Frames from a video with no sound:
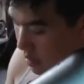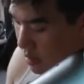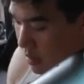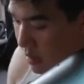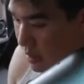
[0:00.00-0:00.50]

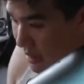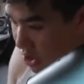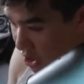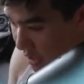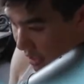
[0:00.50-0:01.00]
There's that
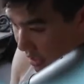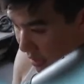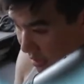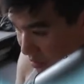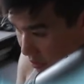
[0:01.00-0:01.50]
chair that
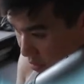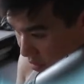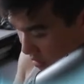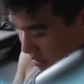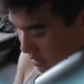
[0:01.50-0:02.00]
this
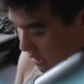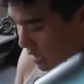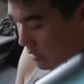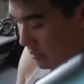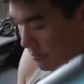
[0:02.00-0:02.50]
person's sitting
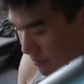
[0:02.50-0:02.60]
in.